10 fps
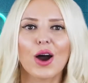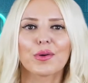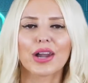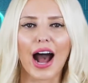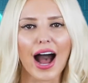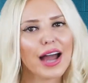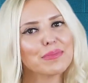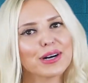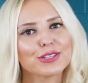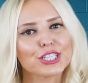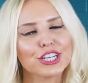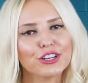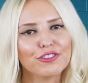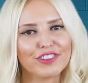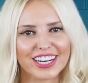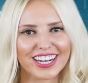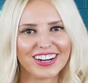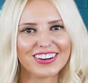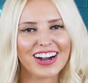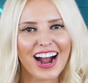when I post a new
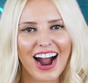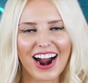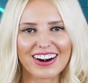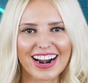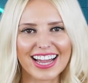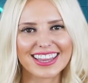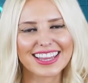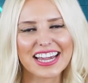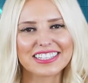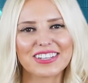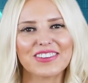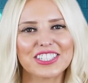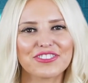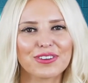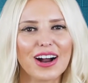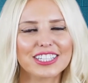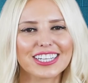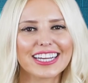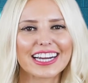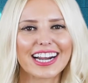video. All right, thanks so much for
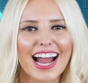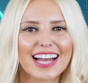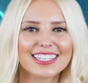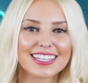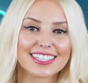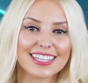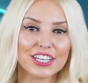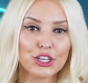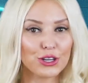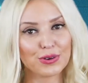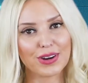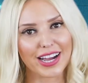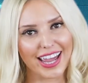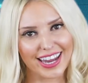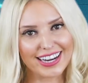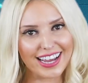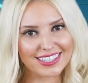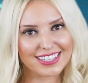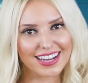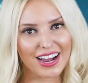watching, Gearheads. I'll see you again
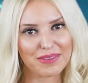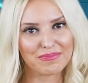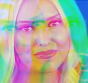next time.